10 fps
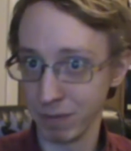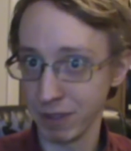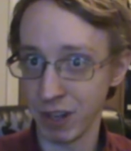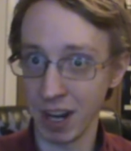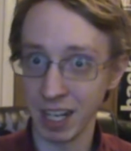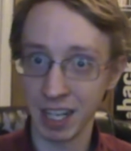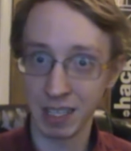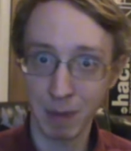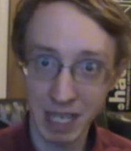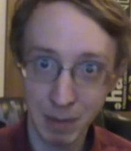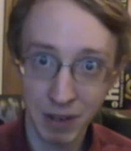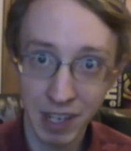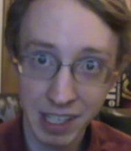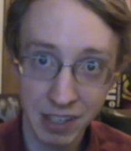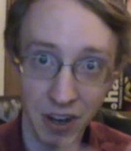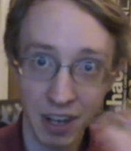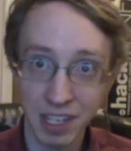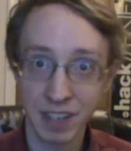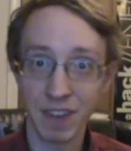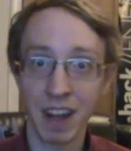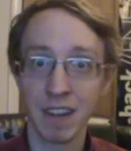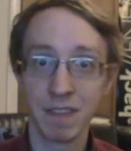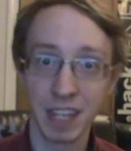trying to get Space Marines, trying to survive